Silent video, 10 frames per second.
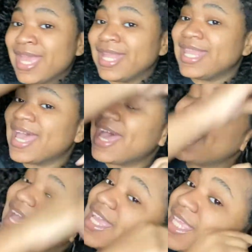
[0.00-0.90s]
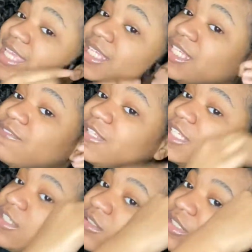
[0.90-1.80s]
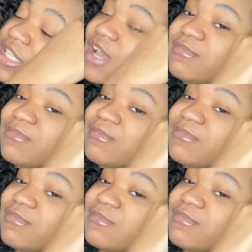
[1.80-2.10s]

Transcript: Now I can't even long. Um,